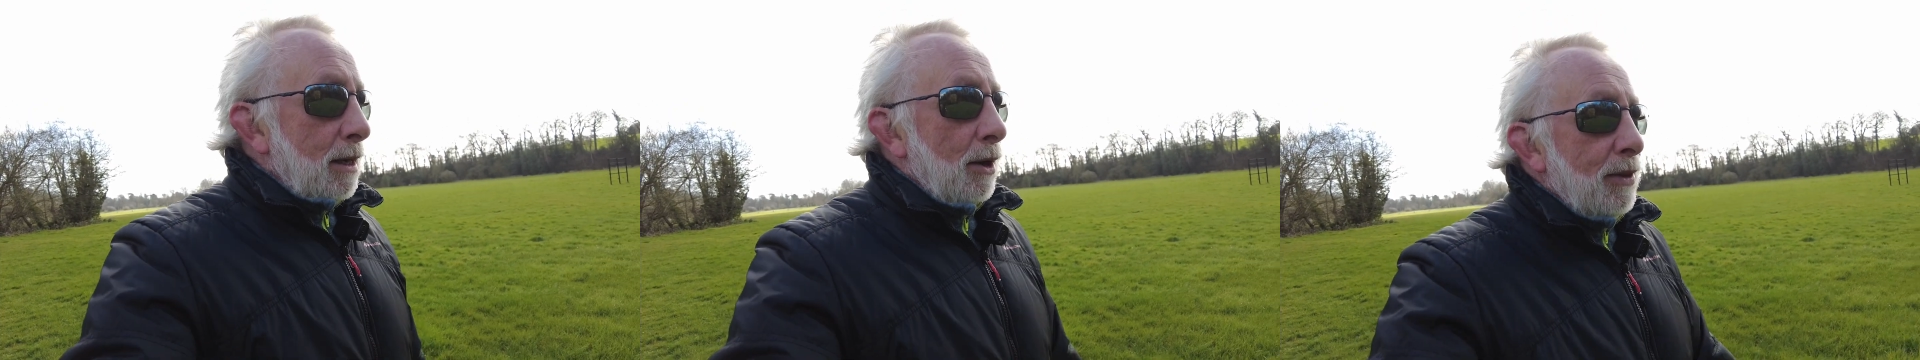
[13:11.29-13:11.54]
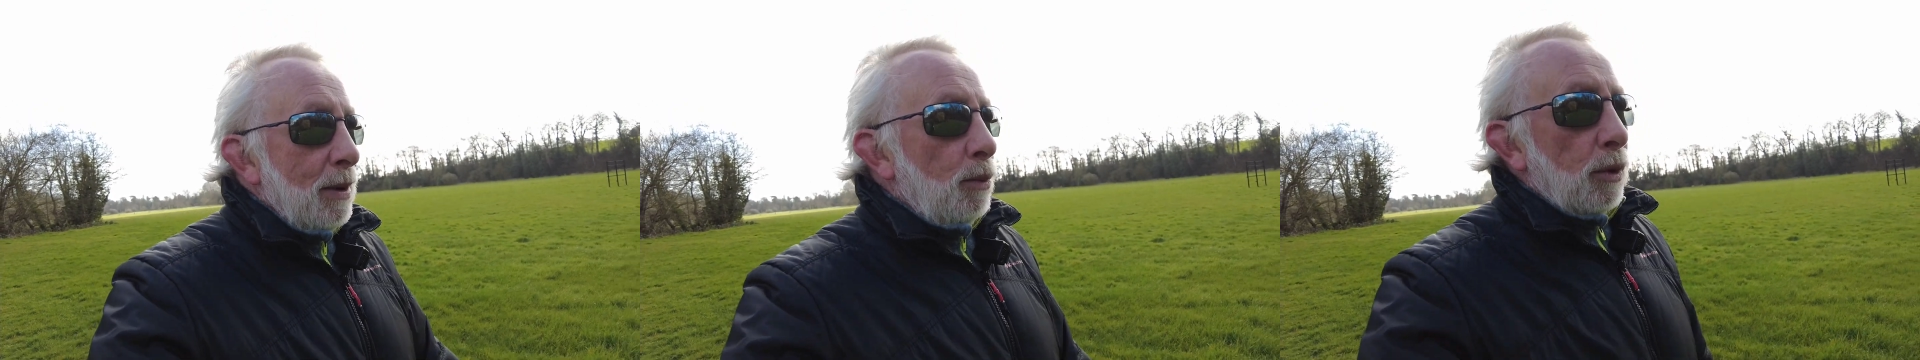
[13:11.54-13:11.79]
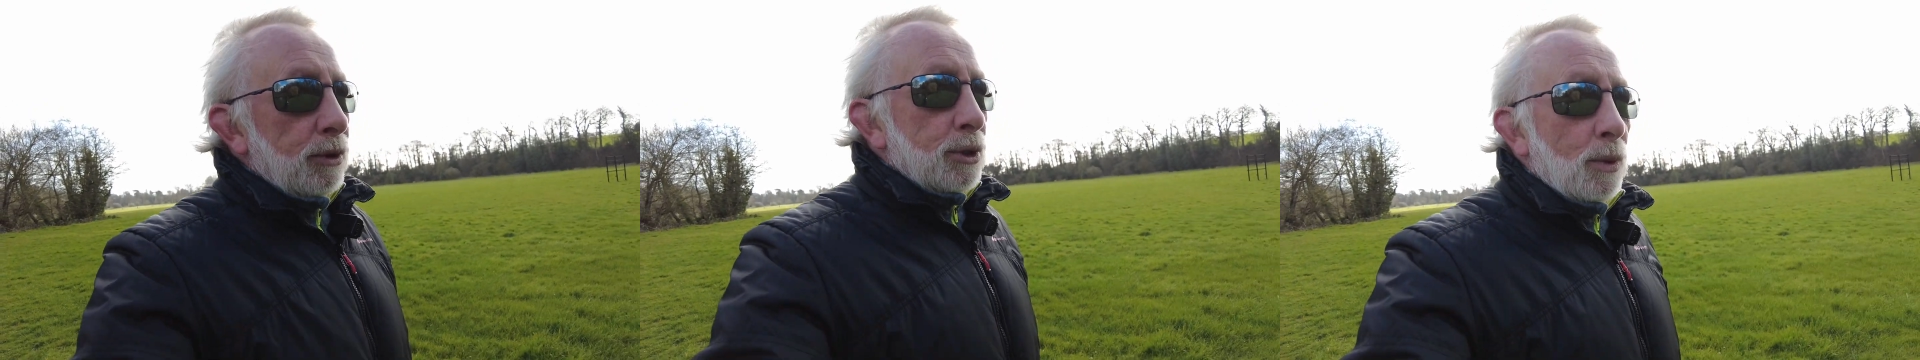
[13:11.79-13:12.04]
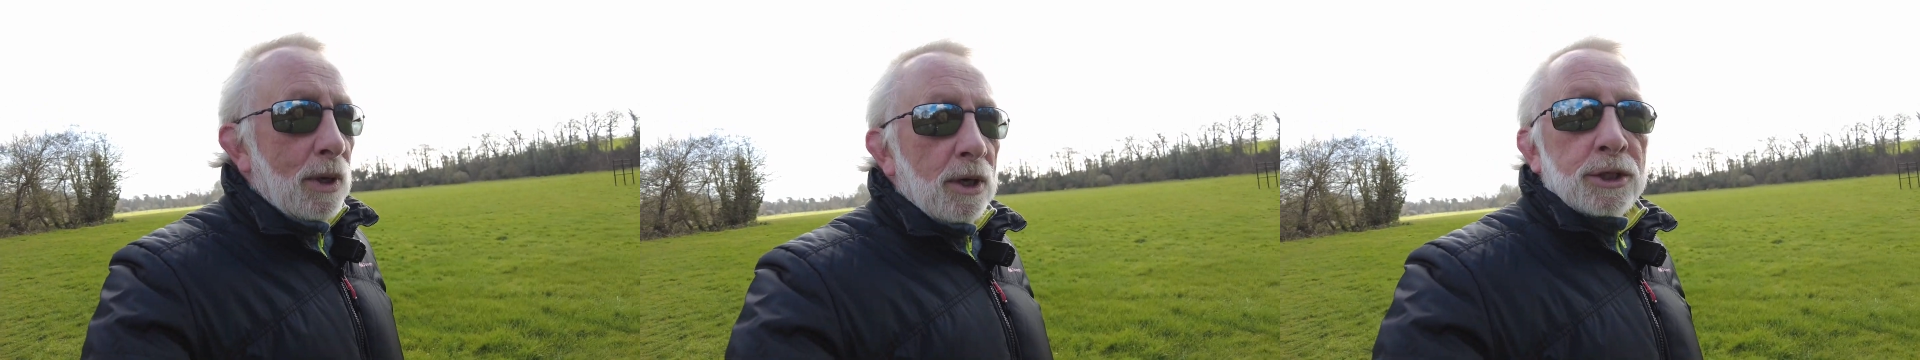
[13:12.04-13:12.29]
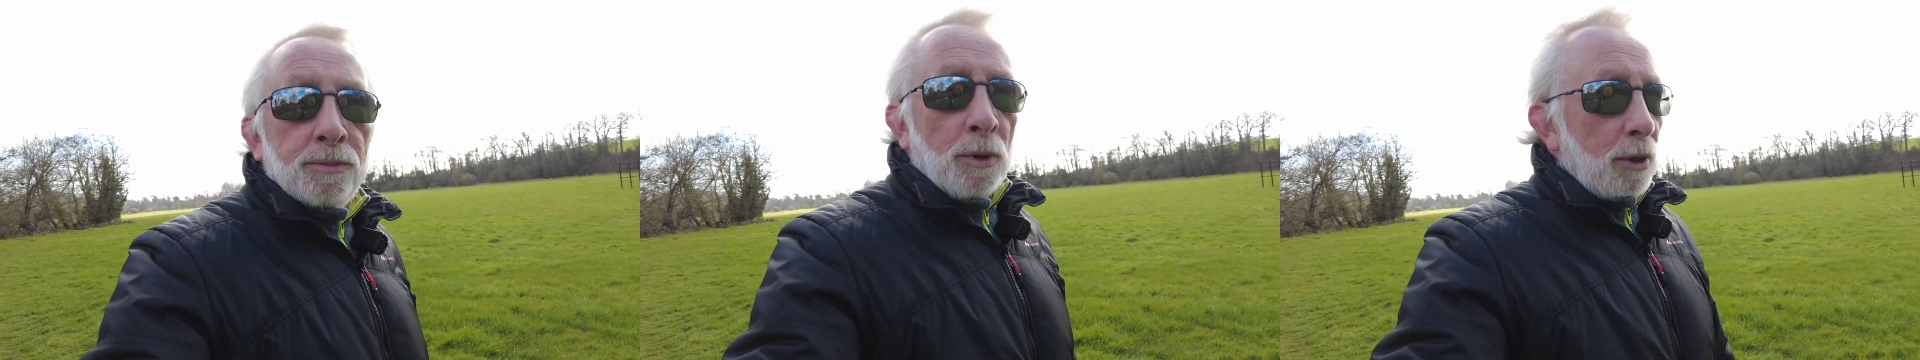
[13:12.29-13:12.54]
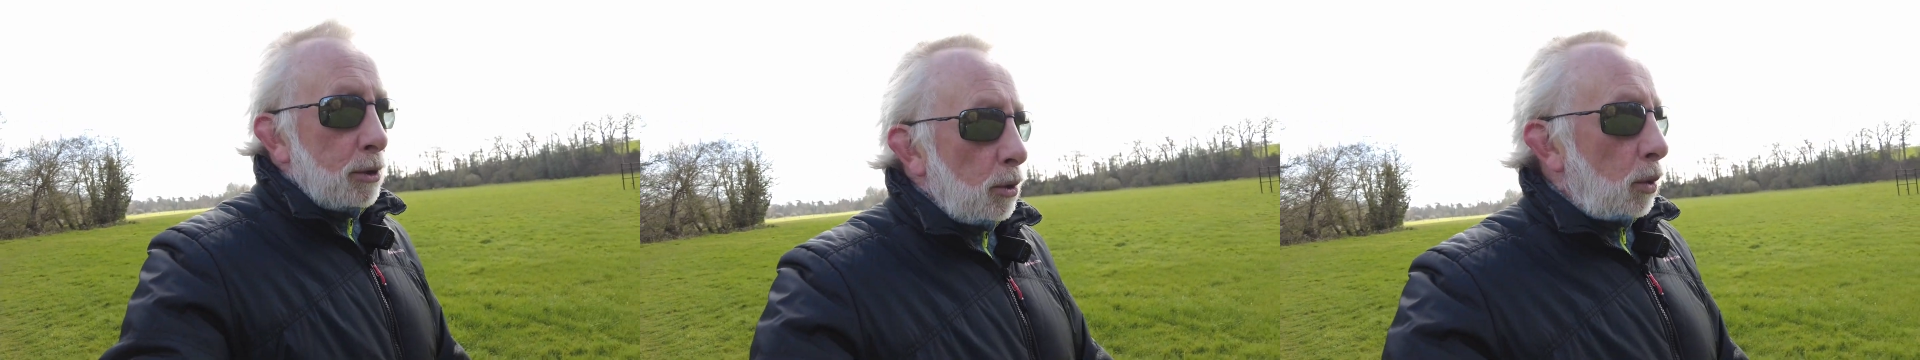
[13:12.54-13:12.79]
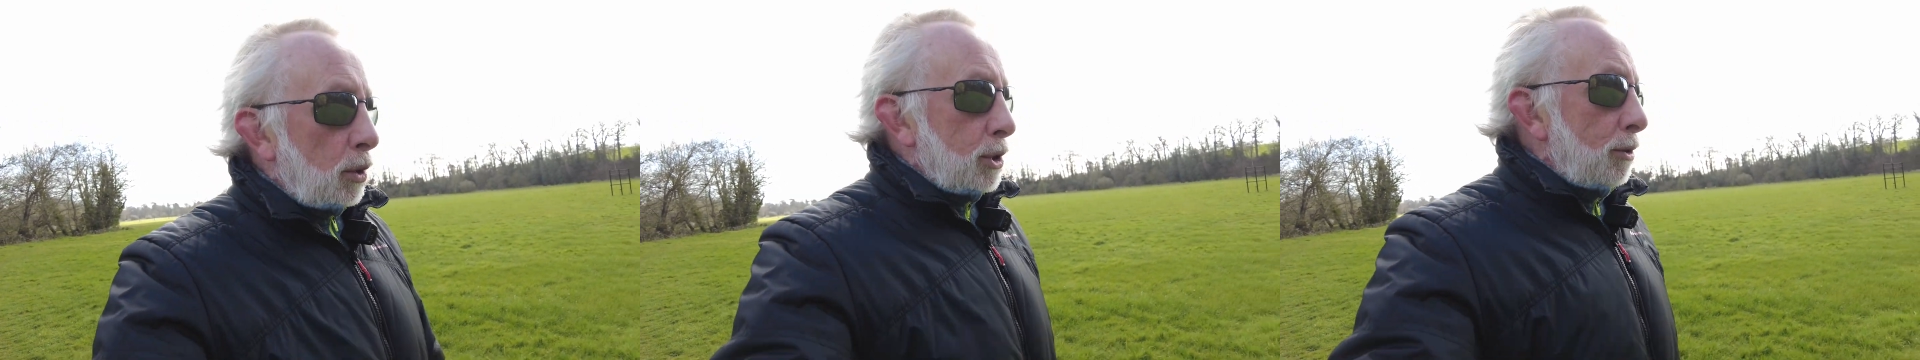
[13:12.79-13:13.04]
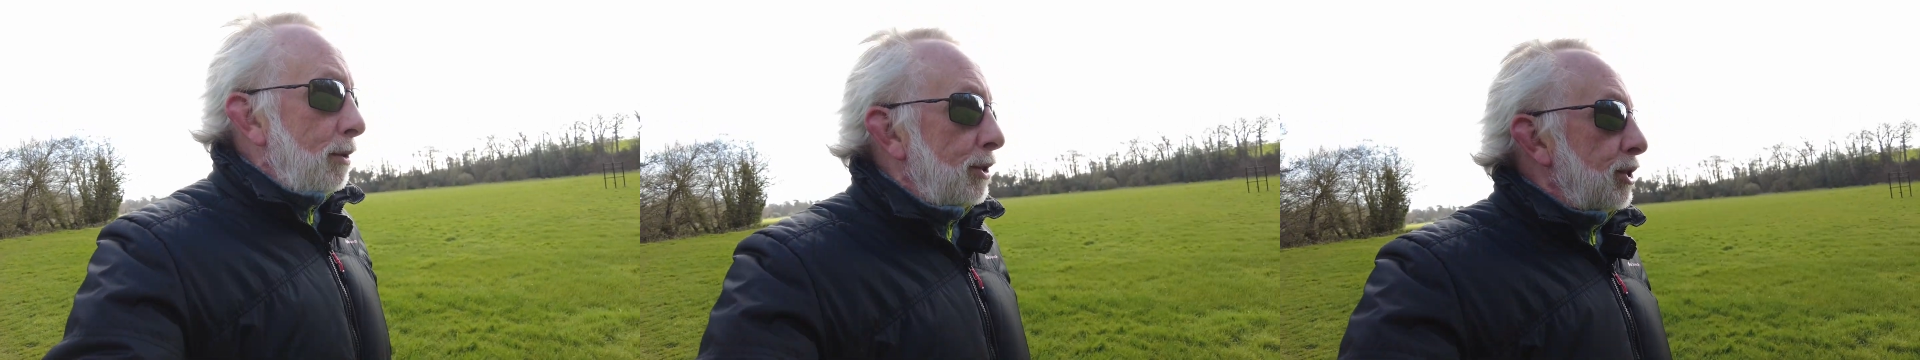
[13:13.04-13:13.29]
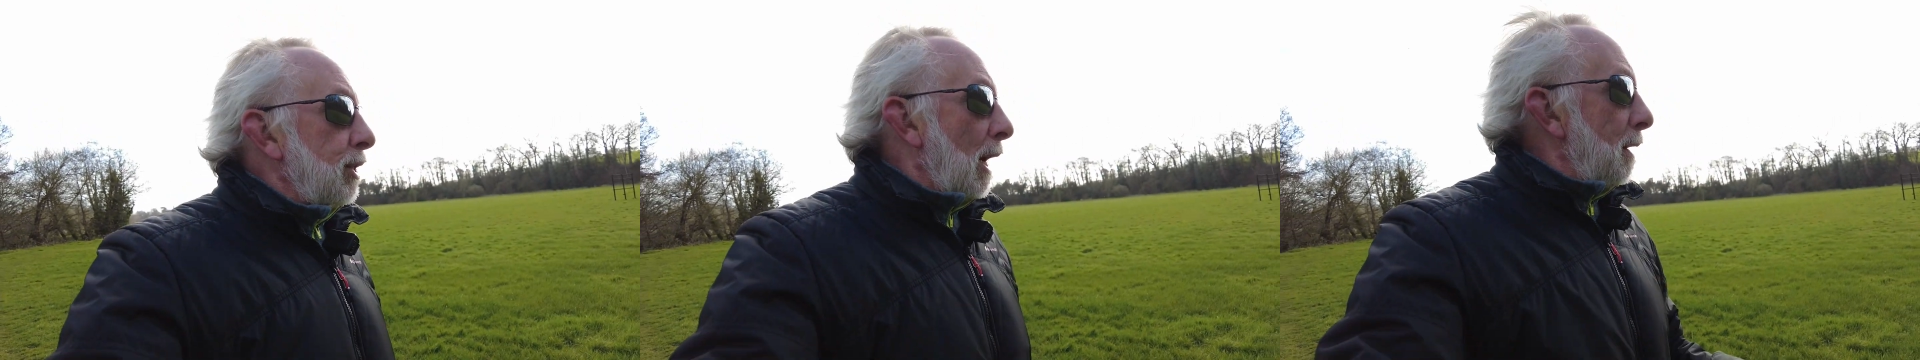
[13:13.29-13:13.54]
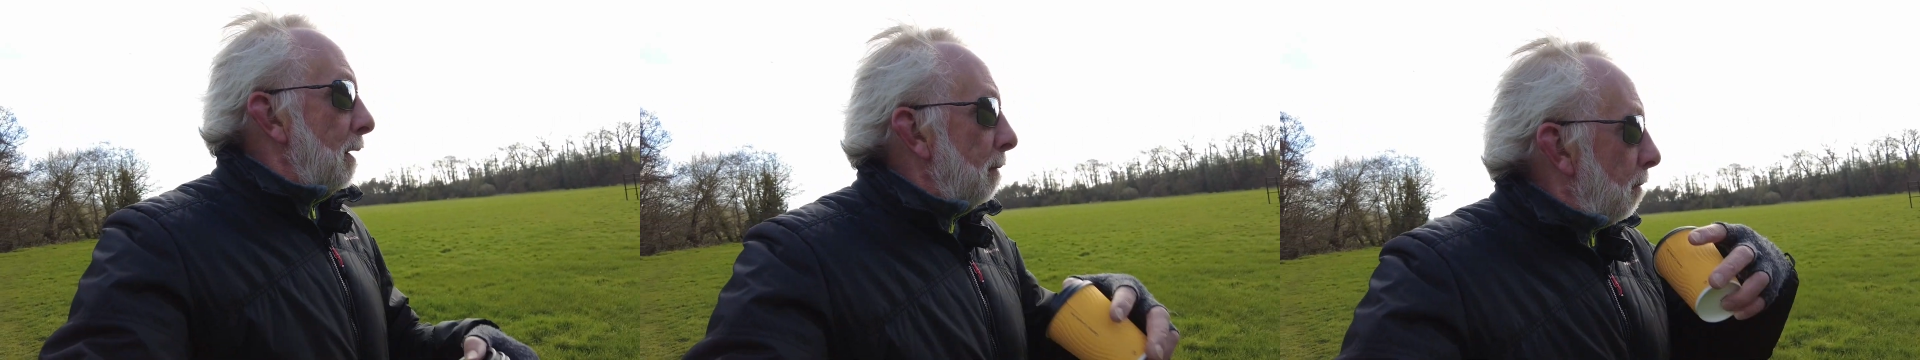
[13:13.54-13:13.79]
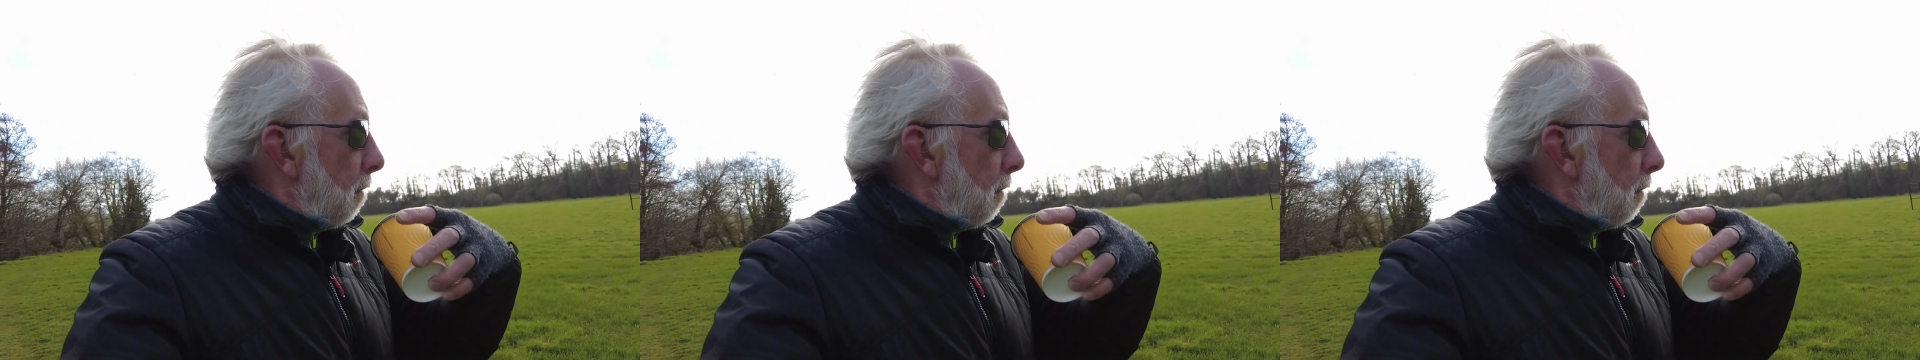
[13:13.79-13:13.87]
I then want to ask my daughter and son